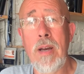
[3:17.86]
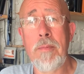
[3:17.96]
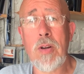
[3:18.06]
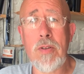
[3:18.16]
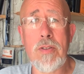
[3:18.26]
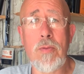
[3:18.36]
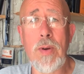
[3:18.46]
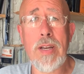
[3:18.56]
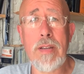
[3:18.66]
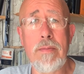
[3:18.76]
Because if
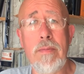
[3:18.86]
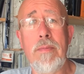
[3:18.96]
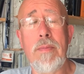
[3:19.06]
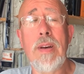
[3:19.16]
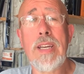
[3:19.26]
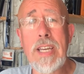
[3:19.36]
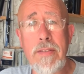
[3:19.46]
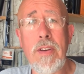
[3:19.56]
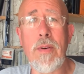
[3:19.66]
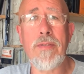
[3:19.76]
we can
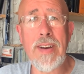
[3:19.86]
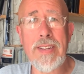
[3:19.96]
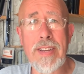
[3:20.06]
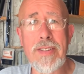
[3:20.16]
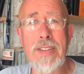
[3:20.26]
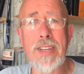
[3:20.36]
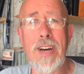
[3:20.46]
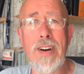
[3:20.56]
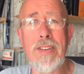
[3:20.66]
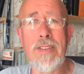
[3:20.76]
give you a fantastic
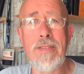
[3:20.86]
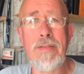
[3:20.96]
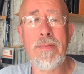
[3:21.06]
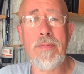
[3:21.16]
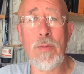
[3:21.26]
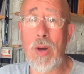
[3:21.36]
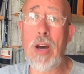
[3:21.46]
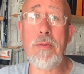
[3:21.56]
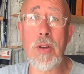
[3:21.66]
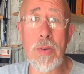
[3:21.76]
garden, or
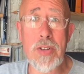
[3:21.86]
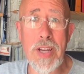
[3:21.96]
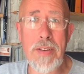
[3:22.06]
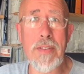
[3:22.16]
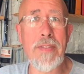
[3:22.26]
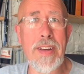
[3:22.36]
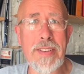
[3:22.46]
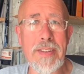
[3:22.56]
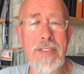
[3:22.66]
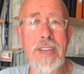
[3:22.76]
help you achieve a
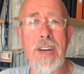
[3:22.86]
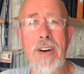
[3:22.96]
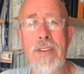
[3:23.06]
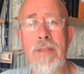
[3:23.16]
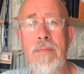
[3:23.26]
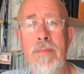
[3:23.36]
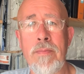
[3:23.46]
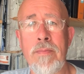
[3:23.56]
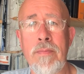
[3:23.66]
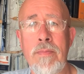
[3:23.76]
fantastic garden,
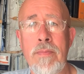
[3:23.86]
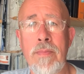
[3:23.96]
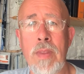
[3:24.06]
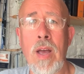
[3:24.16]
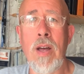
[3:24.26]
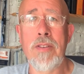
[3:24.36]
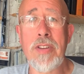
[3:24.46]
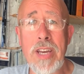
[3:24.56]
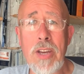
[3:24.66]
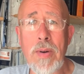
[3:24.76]

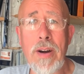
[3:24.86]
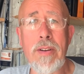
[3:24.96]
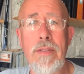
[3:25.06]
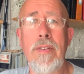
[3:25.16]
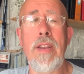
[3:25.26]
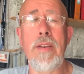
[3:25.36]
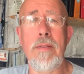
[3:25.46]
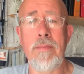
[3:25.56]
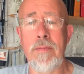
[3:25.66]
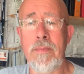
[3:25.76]
take you out an event,
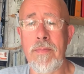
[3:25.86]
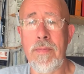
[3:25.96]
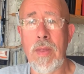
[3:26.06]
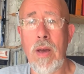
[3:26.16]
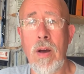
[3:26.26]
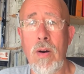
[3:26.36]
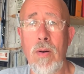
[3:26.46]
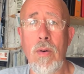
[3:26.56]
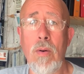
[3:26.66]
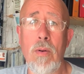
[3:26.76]

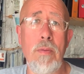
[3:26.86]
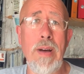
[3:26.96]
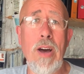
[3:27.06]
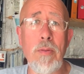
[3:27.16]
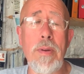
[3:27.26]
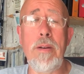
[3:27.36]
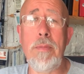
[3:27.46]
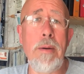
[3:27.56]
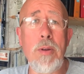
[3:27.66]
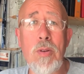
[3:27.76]
or help you,
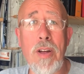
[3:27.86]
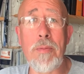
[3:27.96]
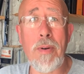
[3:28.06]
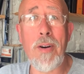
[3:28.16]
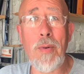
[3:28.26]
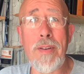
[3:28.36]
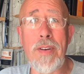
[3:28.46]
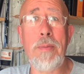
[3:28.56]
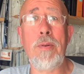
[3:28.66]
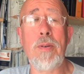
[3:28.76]
maybe you'd like to buy one of
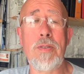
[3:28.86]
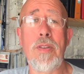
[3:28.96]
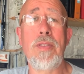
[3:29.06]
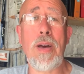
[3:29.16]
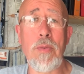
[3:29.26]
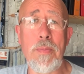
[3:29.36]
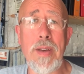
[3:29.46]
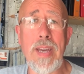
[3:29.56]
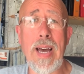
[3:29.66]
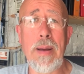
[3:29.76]
our books, that would
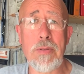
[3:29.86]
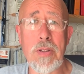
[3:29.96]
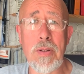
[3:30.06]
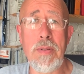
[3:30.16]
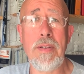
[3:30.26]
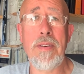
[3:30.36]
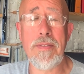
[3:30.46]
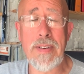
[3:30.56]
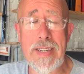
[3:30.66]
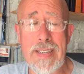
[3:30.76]
be absolutely
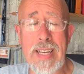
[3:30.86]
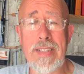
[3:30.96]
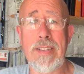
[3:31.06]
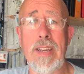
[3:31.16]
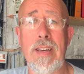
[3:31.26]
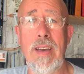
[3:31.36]
fantastic.